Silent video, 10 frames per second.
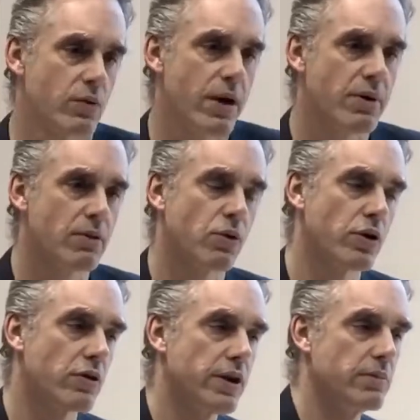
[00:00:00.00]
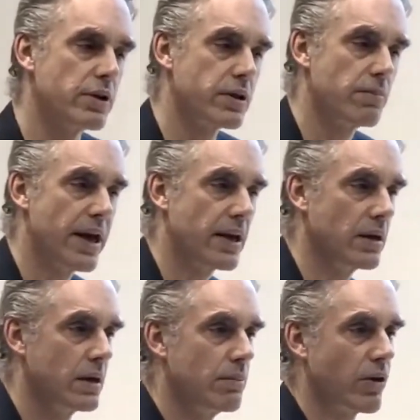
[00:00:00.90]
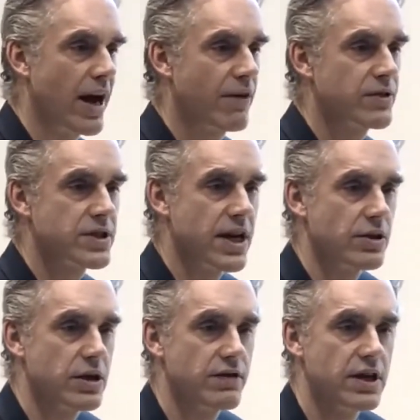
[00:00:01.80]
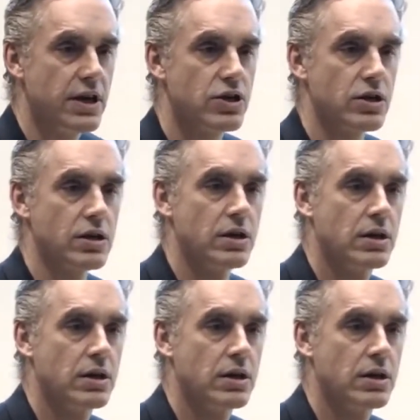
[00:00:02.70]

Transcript: that women are more agreeable than men, about half a standard deviation.